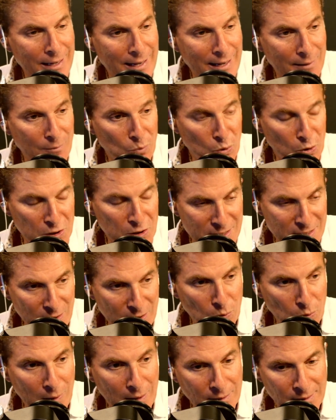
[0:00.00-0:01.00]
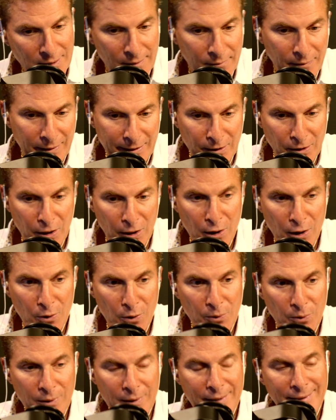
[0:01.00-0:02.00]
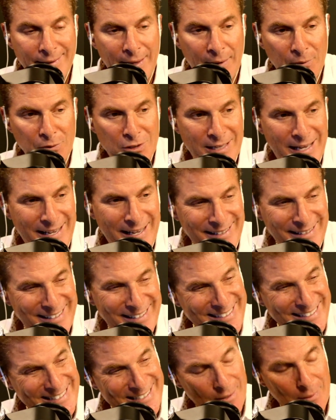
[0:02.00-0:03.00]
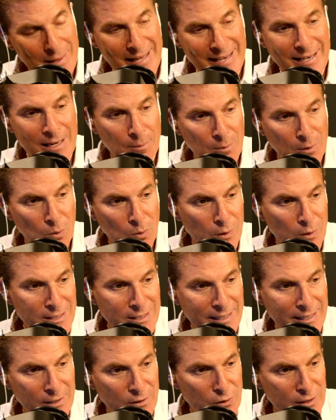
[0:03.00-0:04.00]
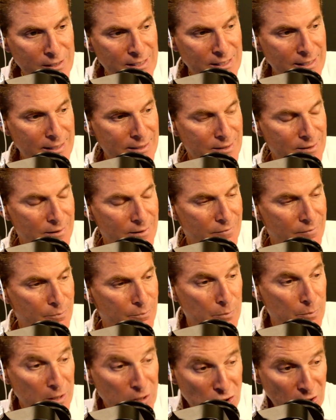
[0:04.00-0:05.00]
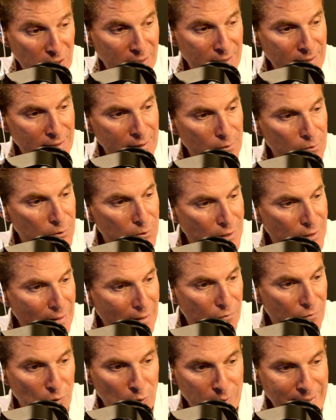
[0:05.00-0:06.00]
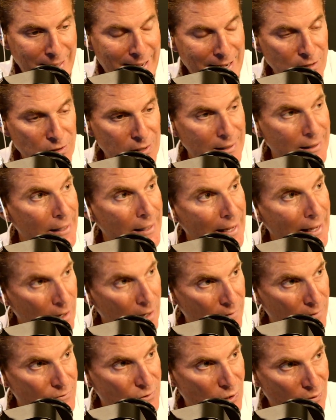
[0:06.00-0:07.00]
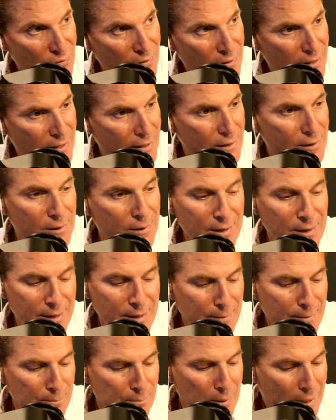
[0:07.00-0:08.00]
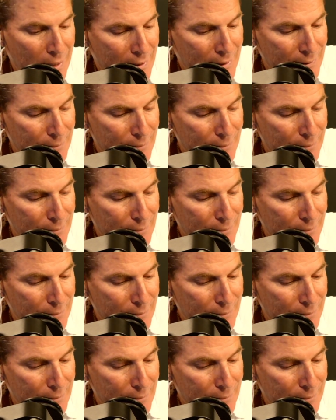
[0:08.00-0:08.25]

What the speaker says: We're still relatively low. They were saying that some of that number was increased because of Michigan. There was like 4,000 layoffs over there. But